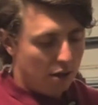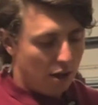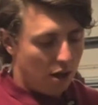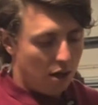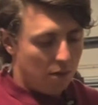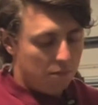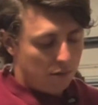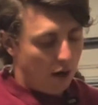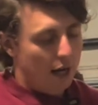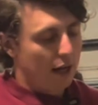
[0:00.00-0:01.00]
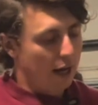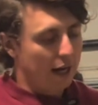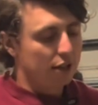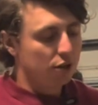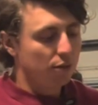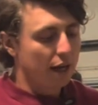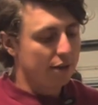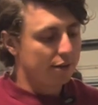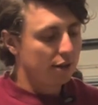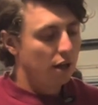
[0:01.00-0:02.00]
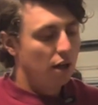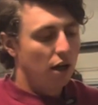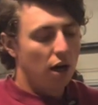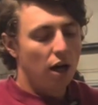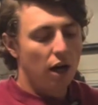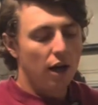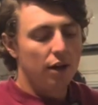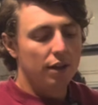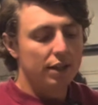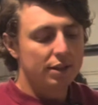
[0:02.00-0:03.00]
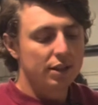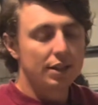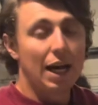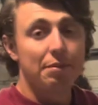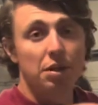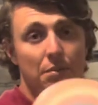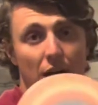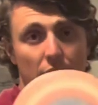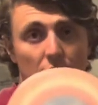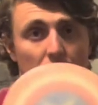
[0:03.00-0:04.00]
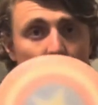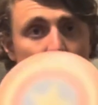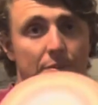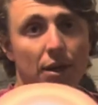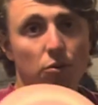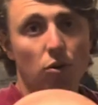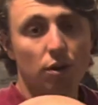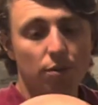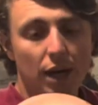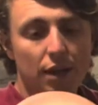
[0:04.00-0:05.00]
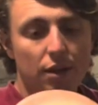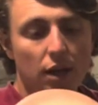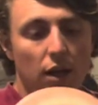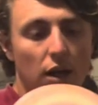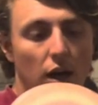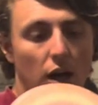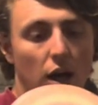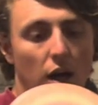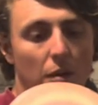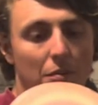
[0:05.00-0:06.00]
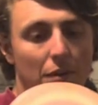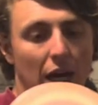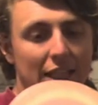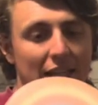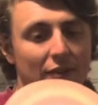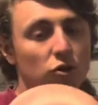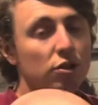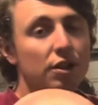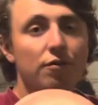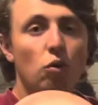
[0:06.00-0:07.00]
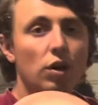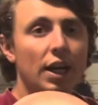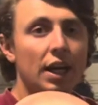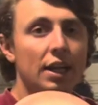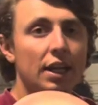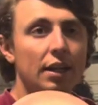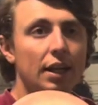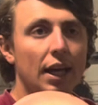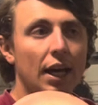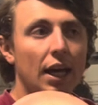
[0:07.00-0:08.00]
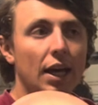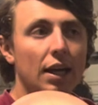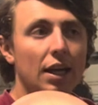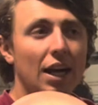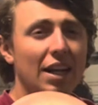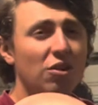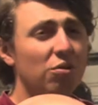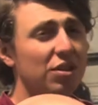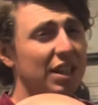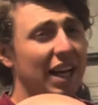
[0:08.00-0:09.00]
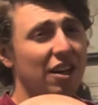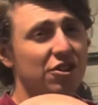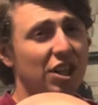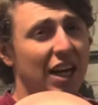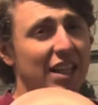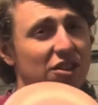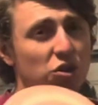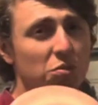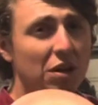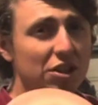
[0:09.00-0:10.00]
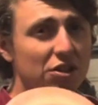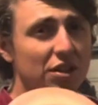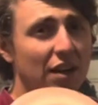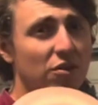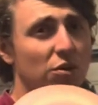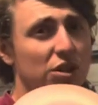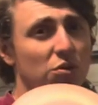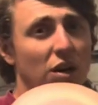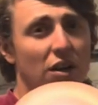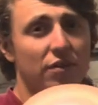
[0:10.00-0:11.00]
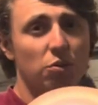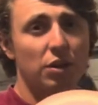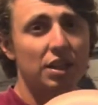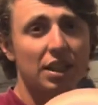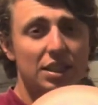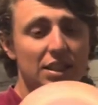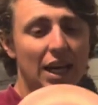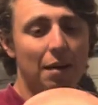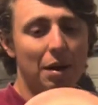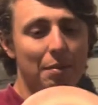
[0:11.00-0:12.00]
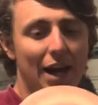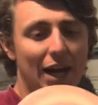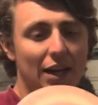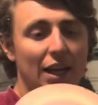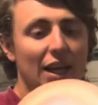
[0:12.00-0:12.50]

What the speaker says: All right, I got 2 Wraiths. This is Captain America. It's my roller Wraith. I never really forehand it, and I don't really air shot it too much. Every once in a while if the wind gets at my back.